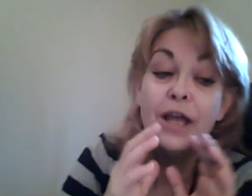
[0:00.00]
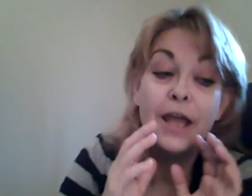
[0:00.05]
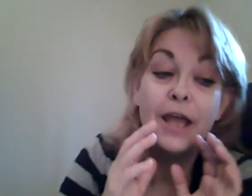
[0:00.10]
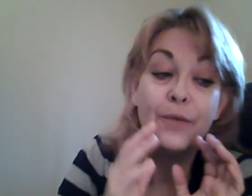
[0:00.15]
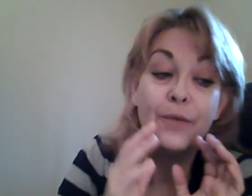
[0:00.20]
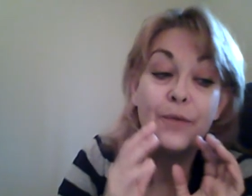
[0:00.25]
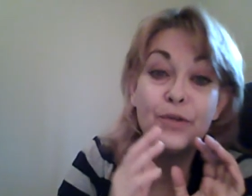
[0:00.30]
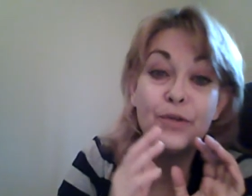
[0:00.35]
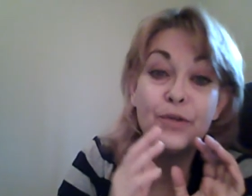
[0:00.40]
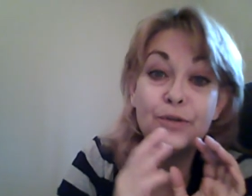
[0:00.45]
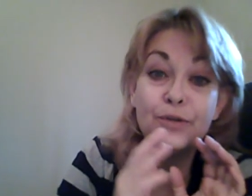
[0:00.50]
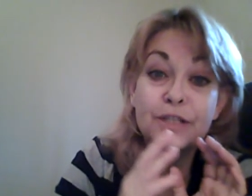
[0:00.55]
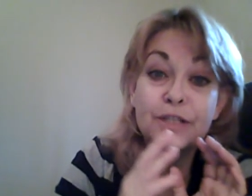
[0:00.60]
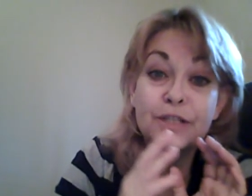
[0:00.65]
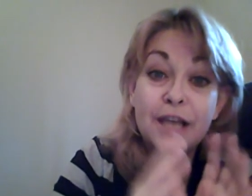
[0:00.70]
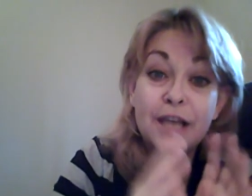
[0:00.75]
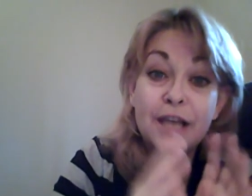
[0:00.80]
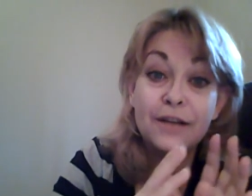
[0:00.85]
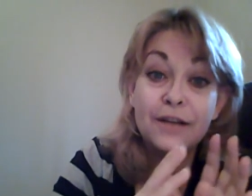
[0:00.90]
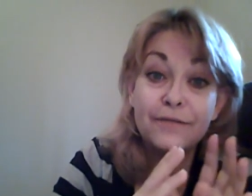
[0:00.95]
And with their
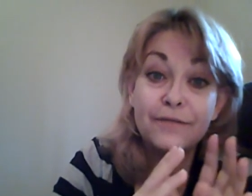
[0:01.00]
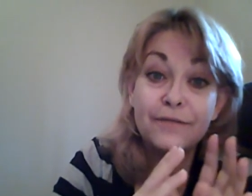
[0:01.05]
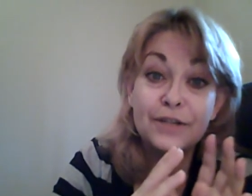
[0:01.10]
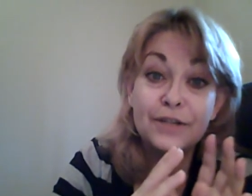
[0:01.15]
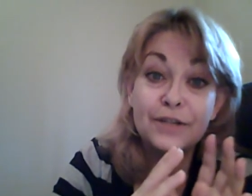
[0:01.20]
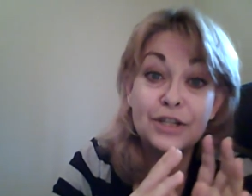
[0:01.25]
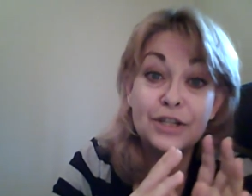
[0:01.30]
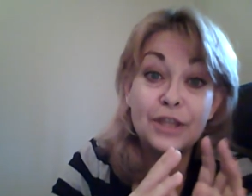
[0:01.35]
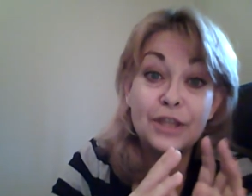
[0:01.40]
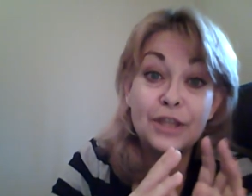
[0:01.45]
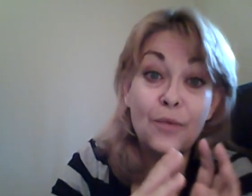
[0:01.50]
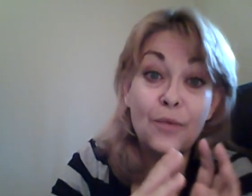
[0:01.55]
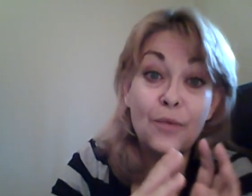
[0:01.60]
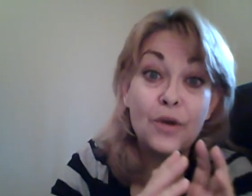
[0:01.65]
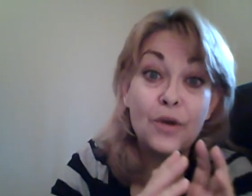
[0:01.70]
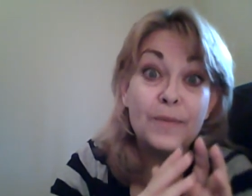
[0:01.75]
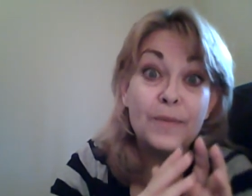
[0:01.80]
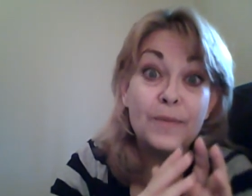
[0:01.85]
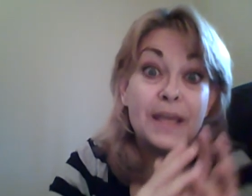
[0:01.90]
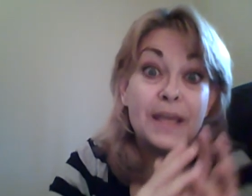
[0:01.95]
tunnel vision, they
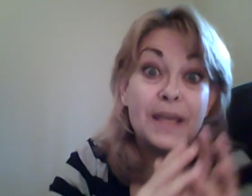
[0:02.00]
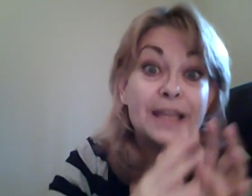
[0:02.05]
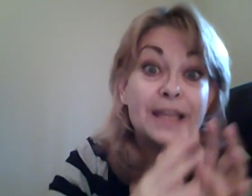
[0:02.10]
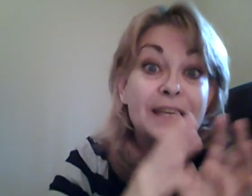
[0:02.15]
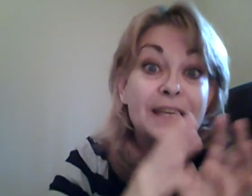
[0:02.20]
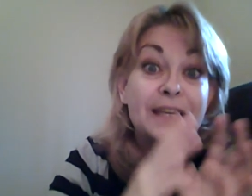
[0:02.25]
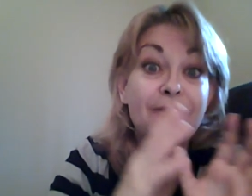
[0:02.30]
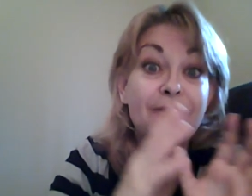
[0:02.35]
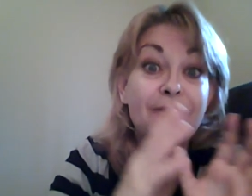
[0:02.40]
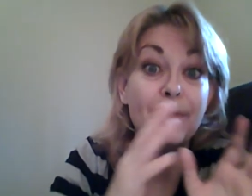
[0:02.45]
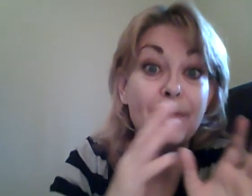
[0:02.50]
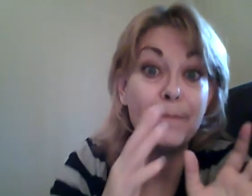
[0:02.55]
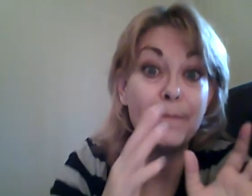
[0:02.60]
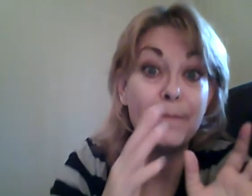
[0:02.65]
want to make it even